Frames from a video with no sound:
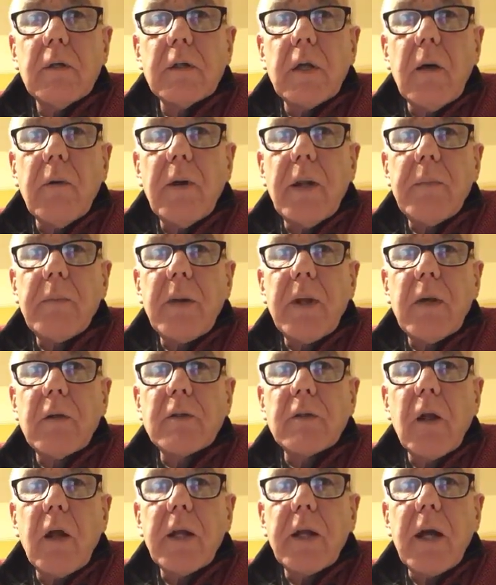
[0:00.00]
So anybody
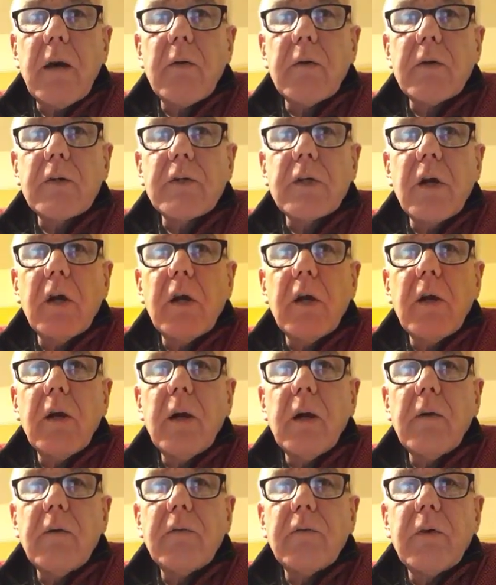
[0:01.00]
else like to go on a shirt
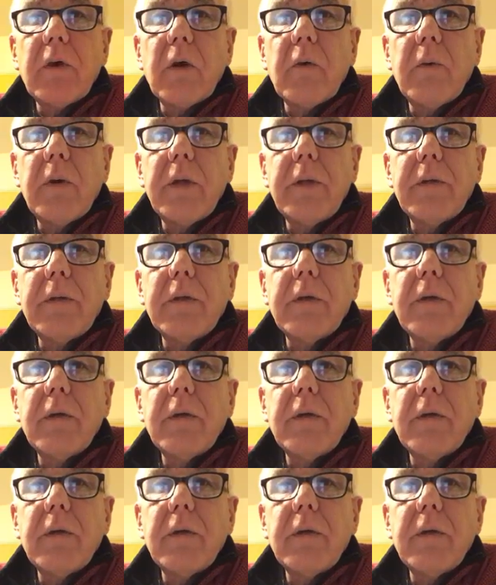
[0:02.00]
for £1?